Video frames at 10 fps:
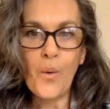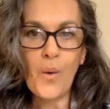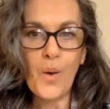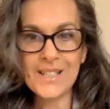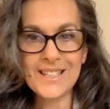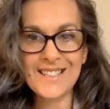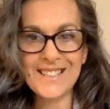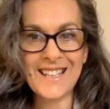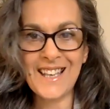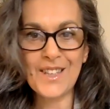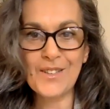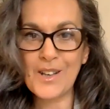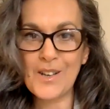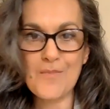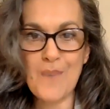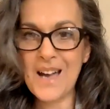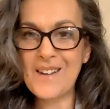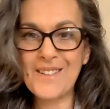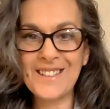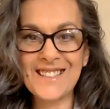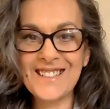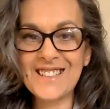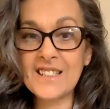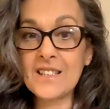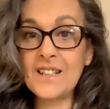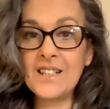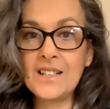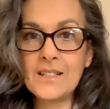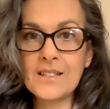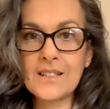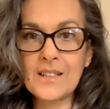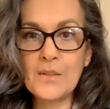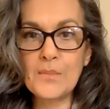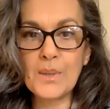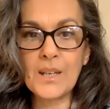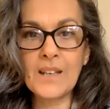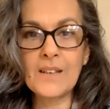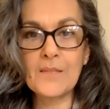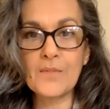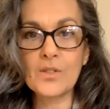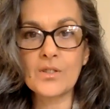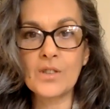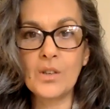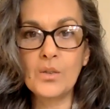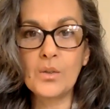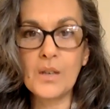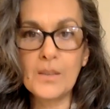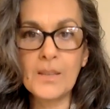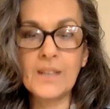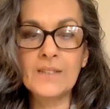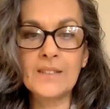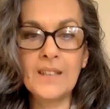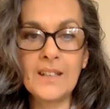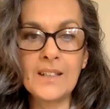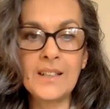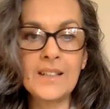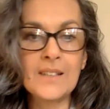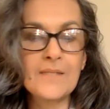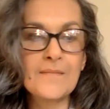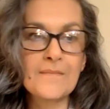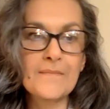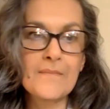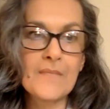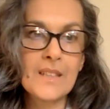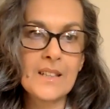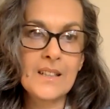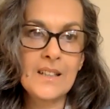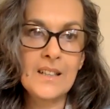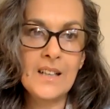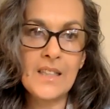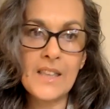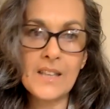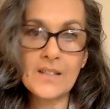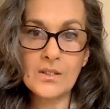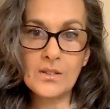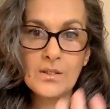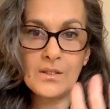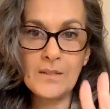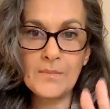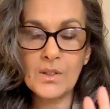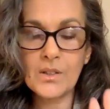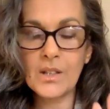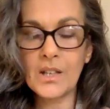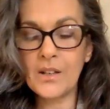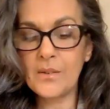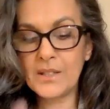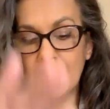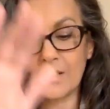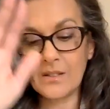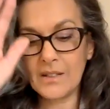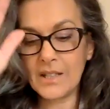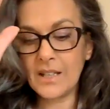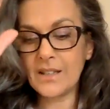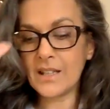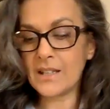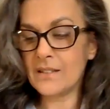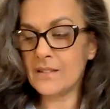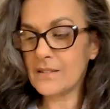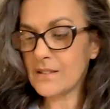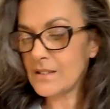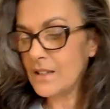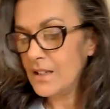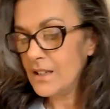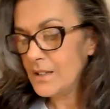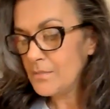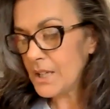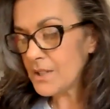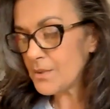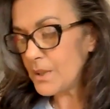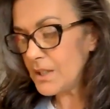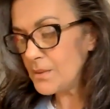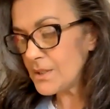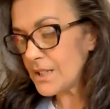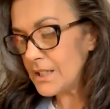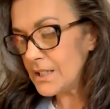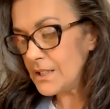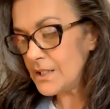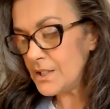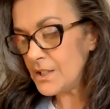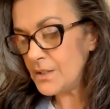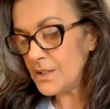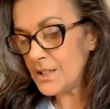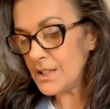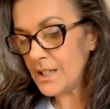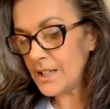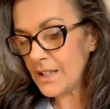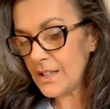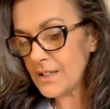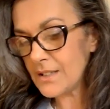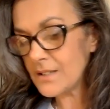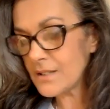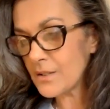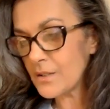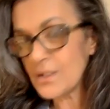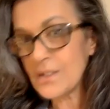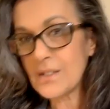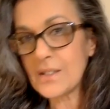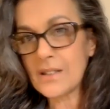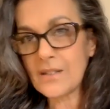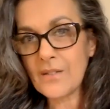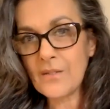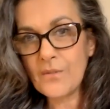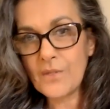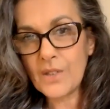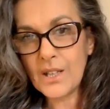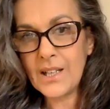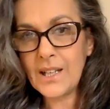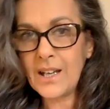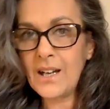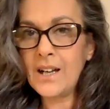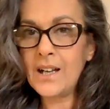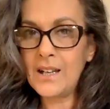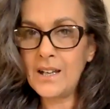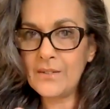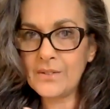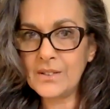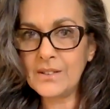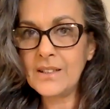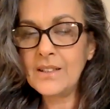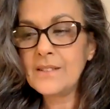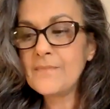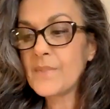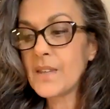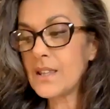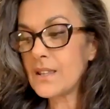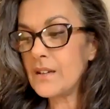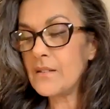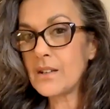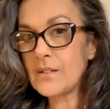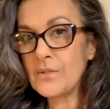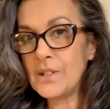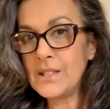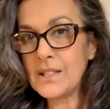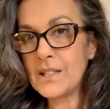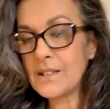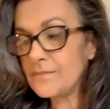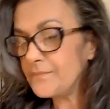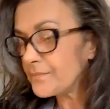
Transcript: Oh, this is a gathering of power. This is the heart opening up, the soul coming online. And that's all. I'm not going to go into anything else, because what I was guided to do today, this is a really high level etheric reading.